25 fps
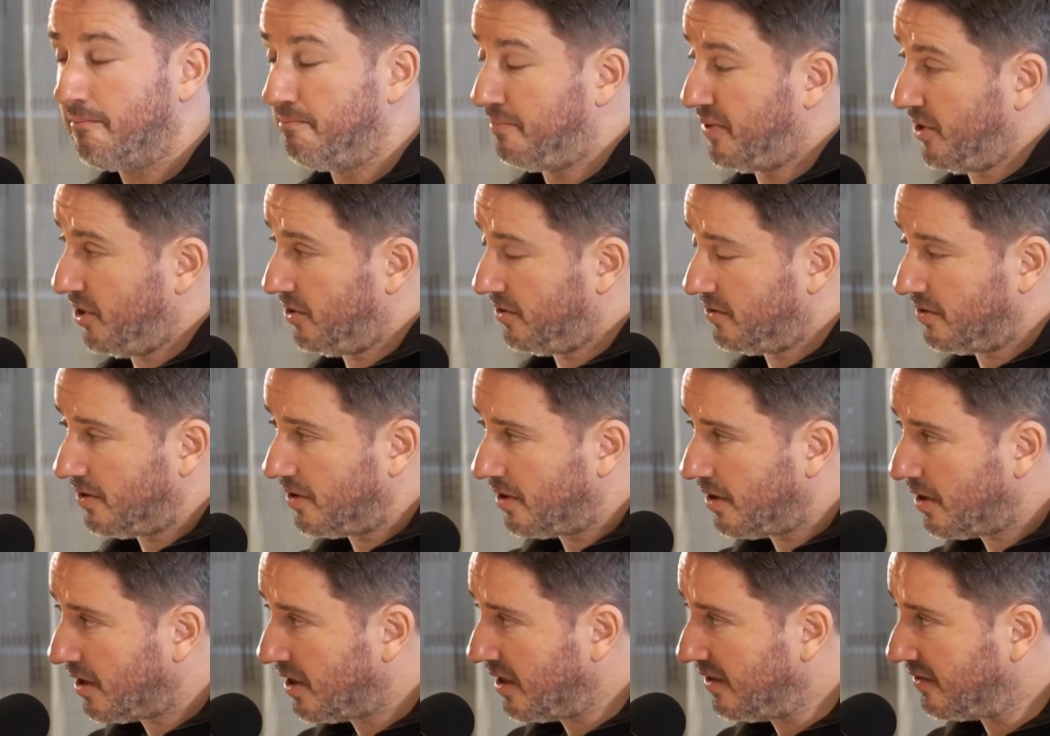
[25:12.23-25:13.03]
but
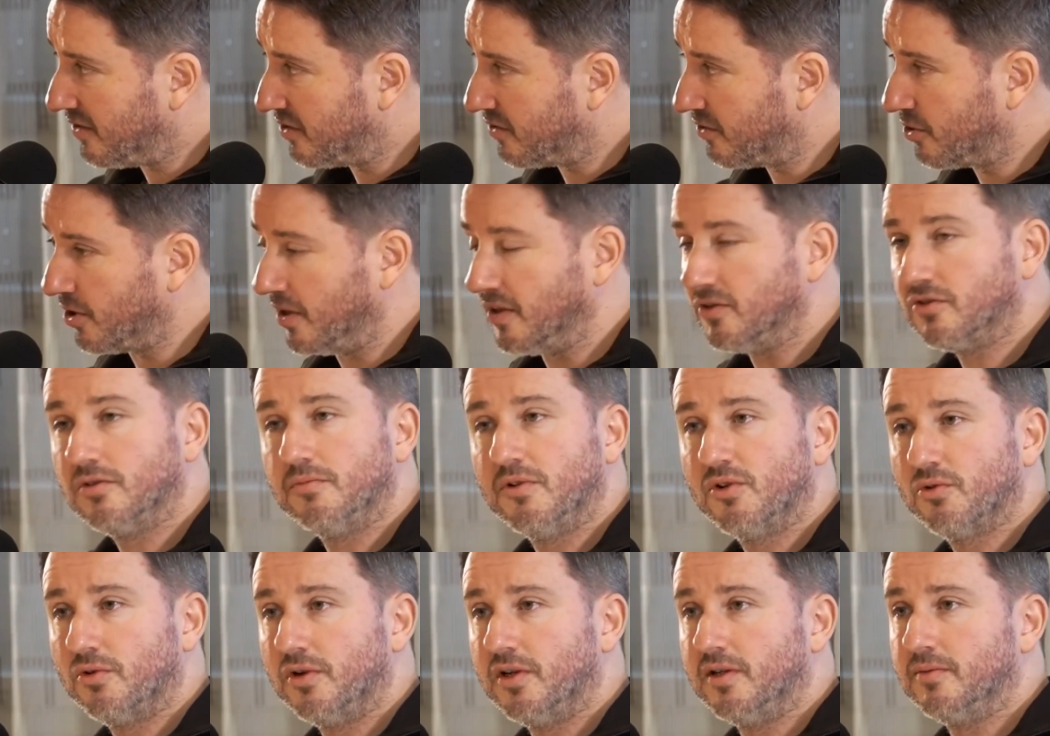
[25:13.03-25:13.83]
it's going to
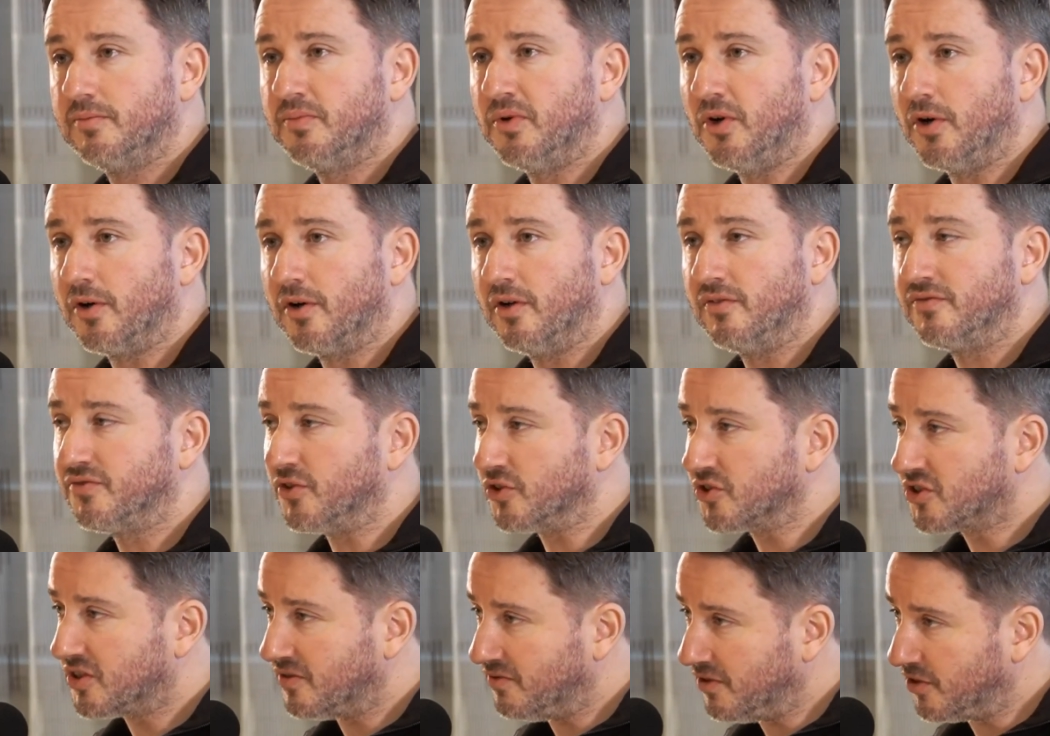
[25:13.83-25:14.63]
be really important
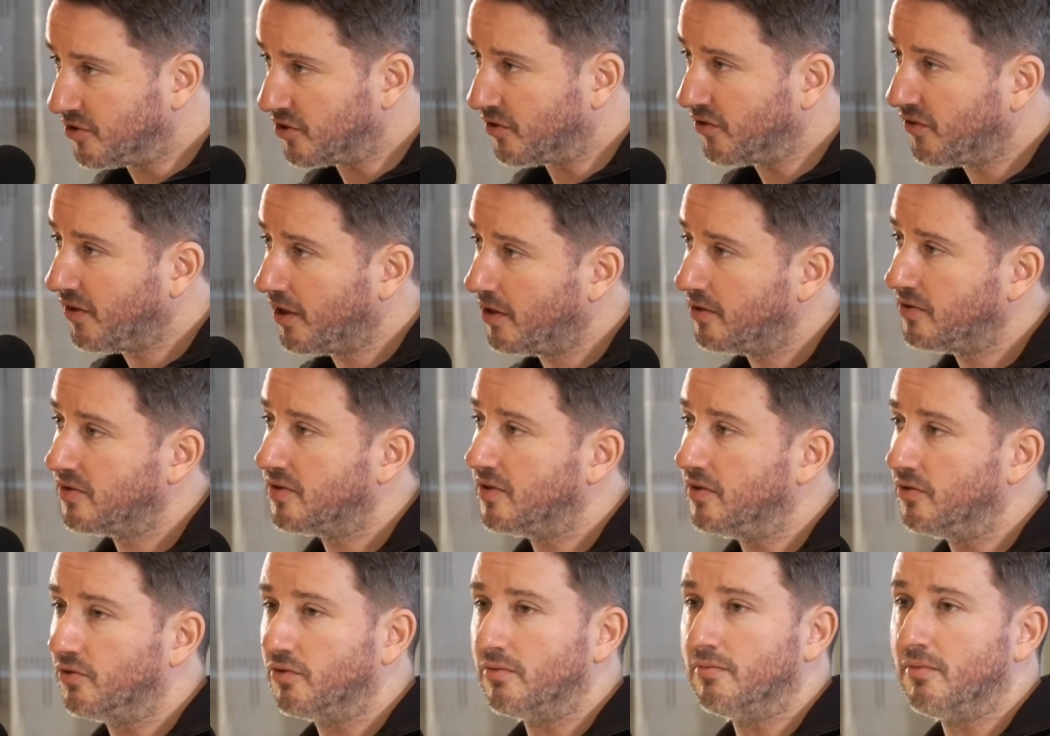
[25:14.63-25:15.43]
for civil
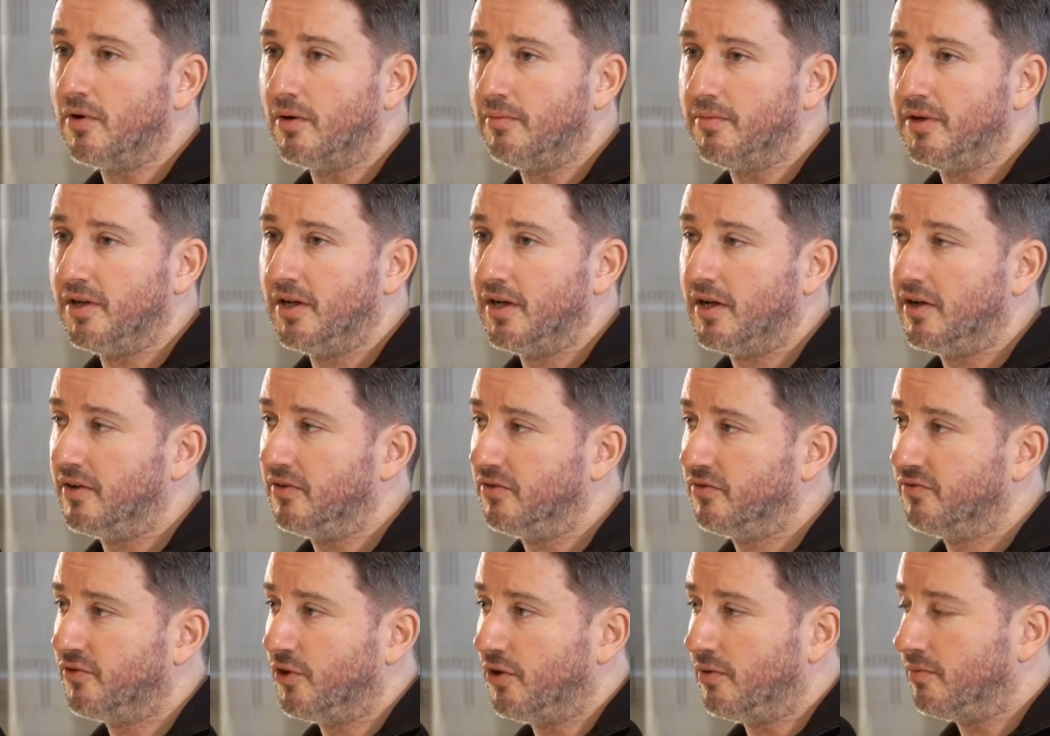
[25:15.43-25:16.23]
society to
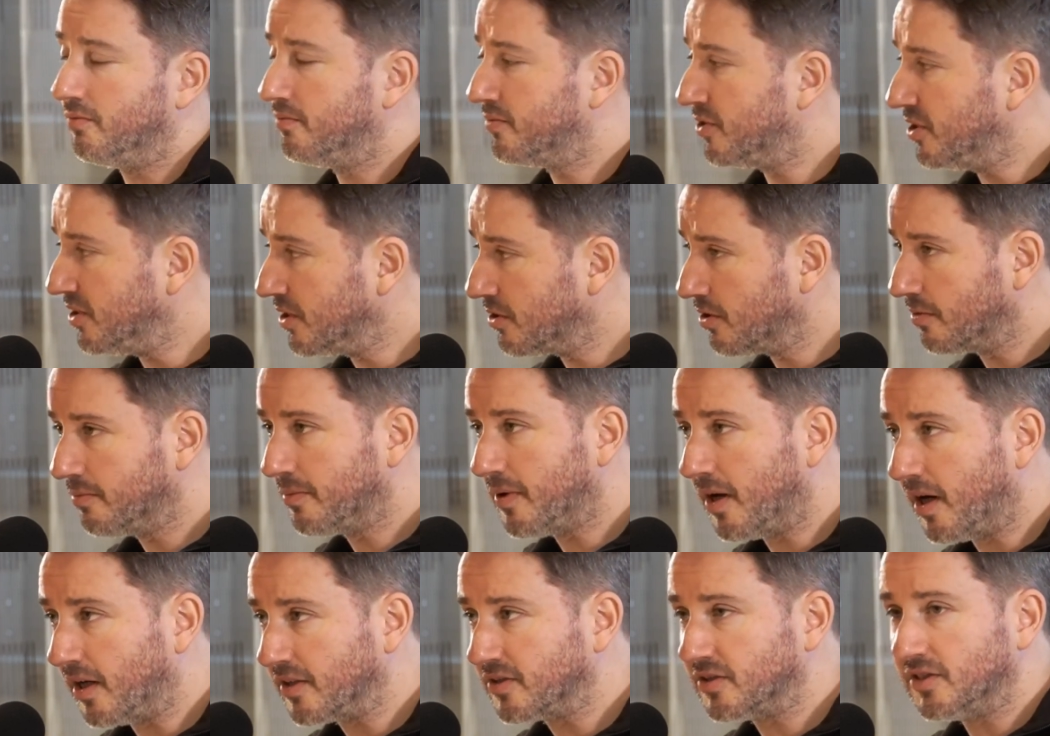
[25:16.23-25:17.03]
mobilize, for political
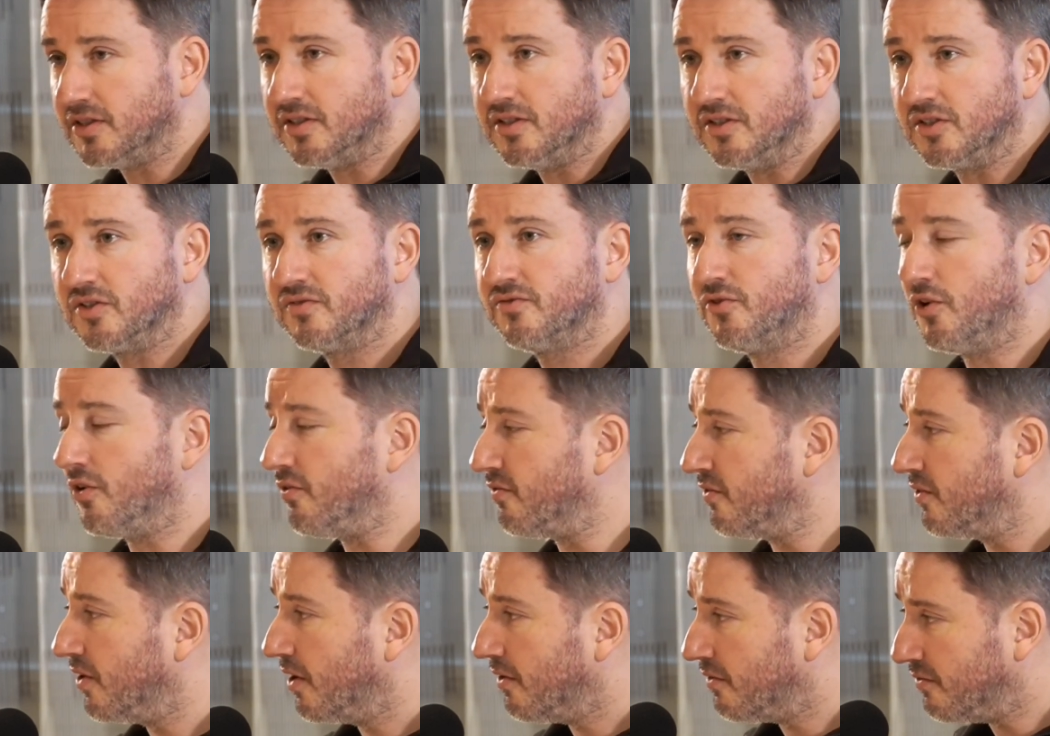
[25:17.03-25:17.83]
parties, for
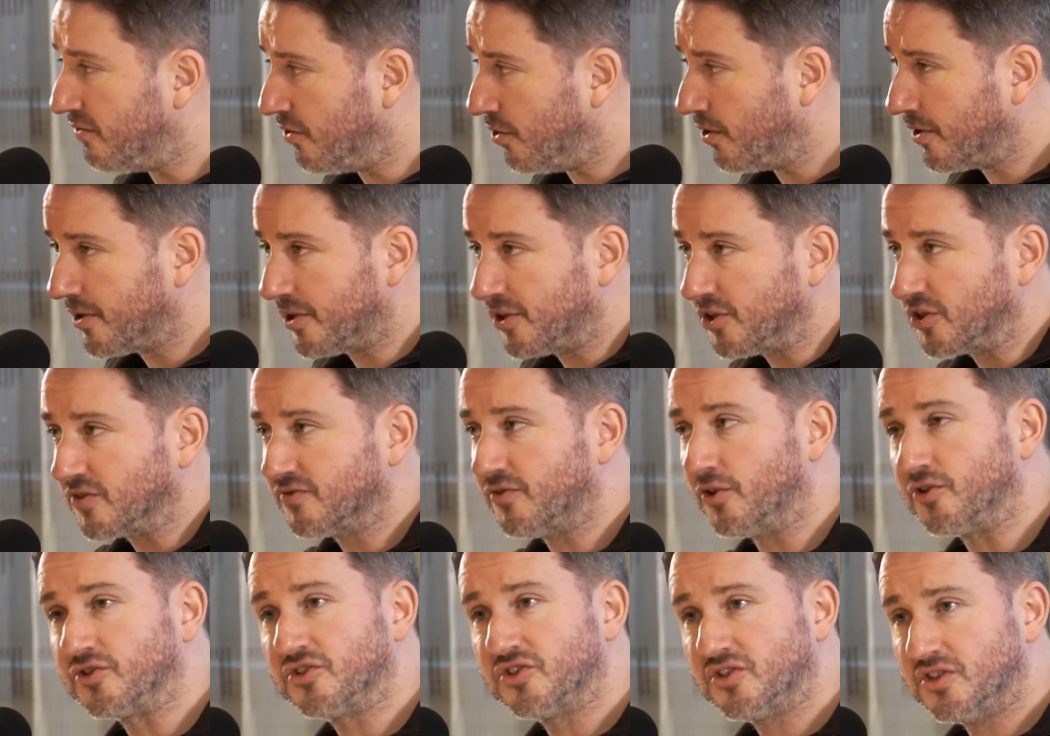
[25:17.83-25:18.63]
voters,
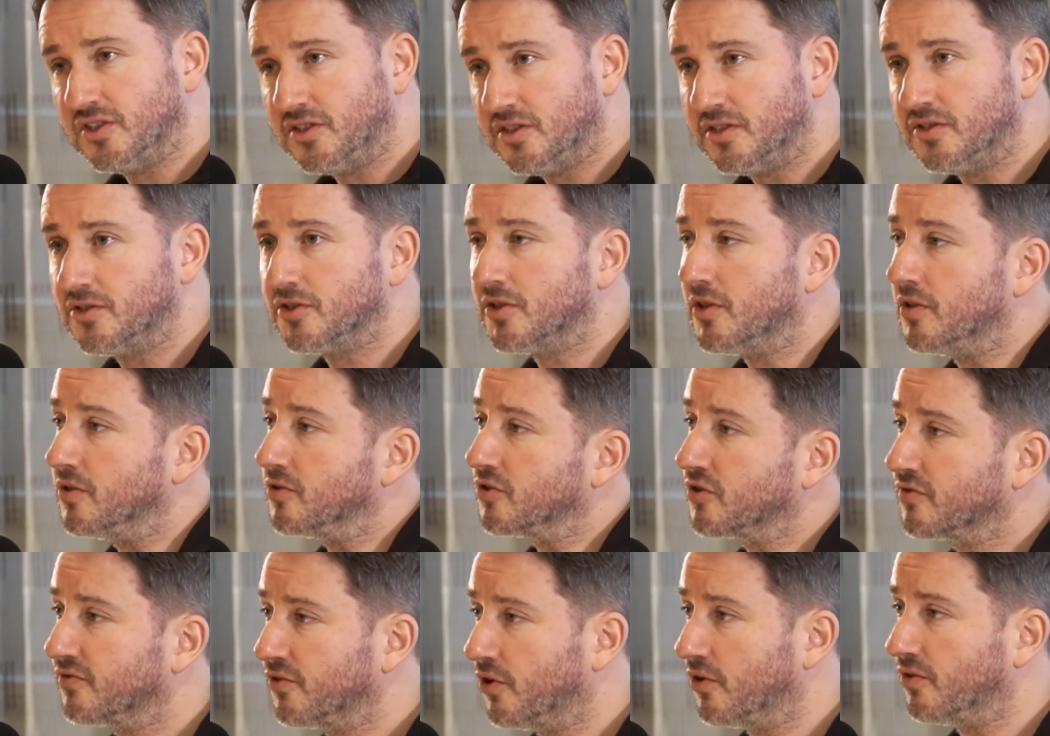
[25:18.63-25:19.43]
for
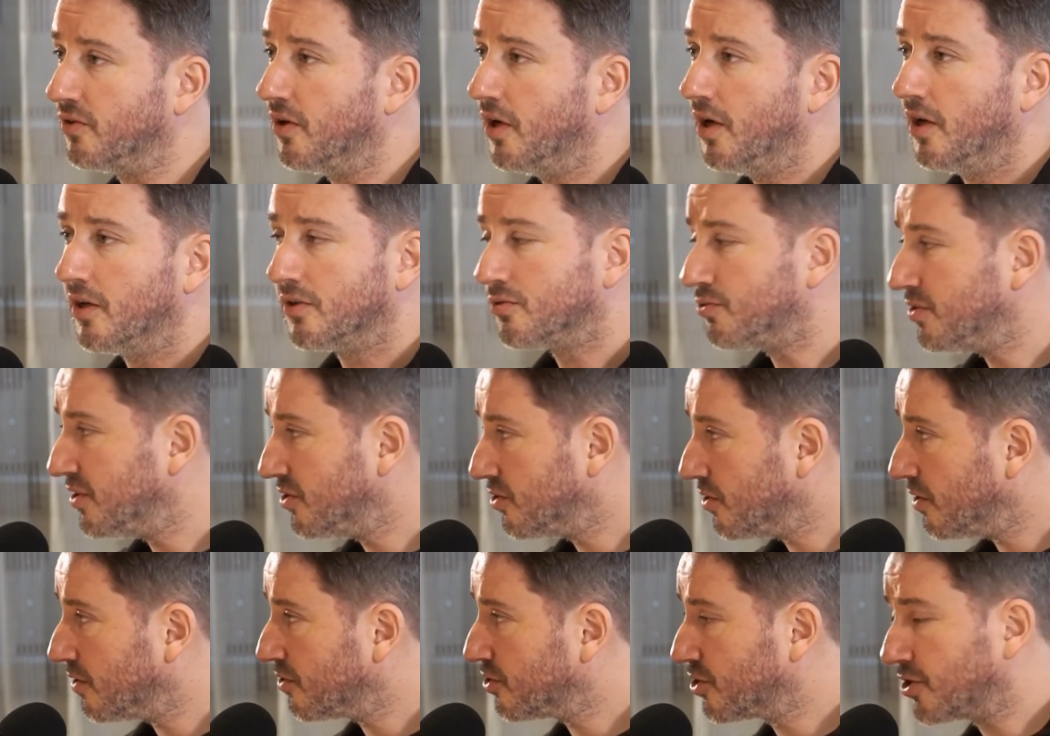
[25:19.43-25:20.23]
citizens, for
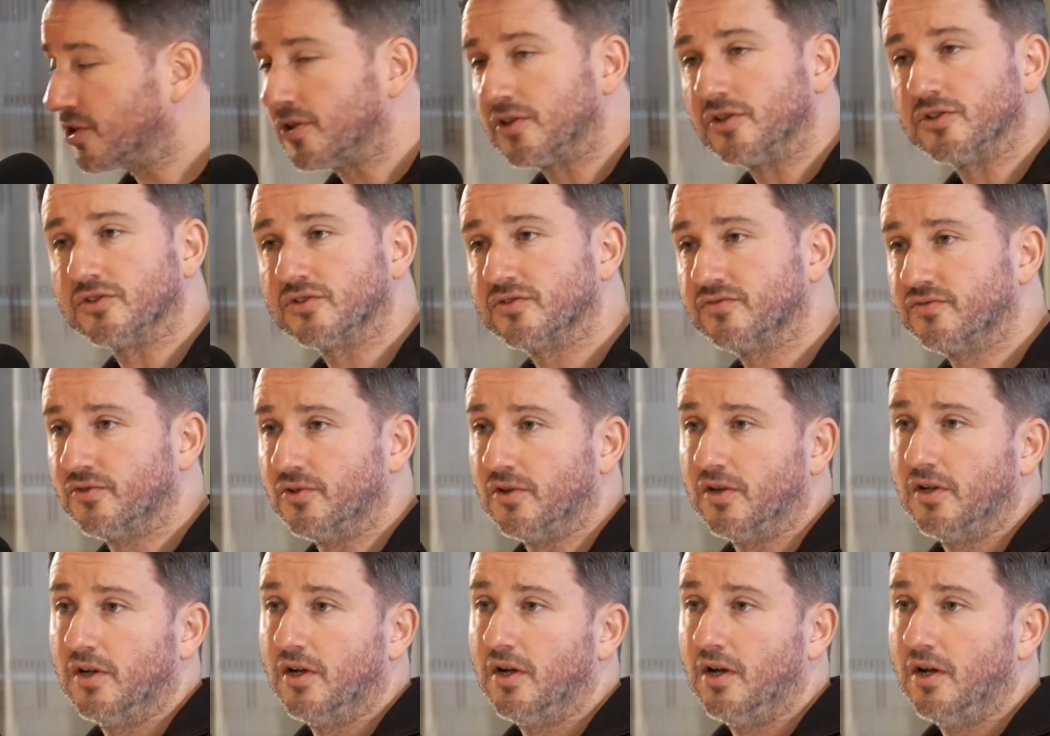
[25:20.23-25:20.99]
researchers, for